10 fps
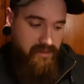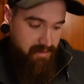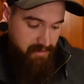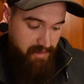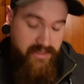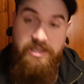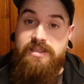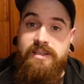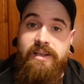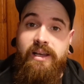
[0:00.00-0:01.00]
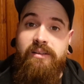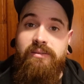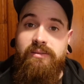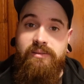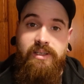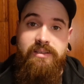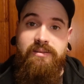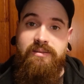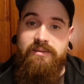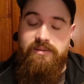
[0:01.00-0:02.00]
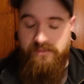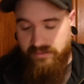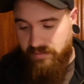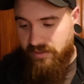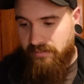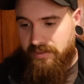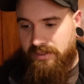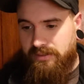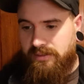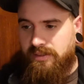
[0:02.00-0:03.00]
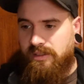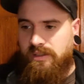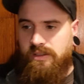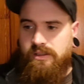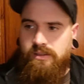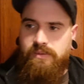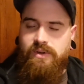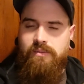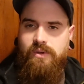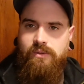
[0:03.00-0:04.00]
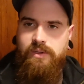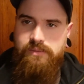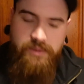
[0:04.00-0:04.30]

And that's just a knife, right? Let me grab a coin real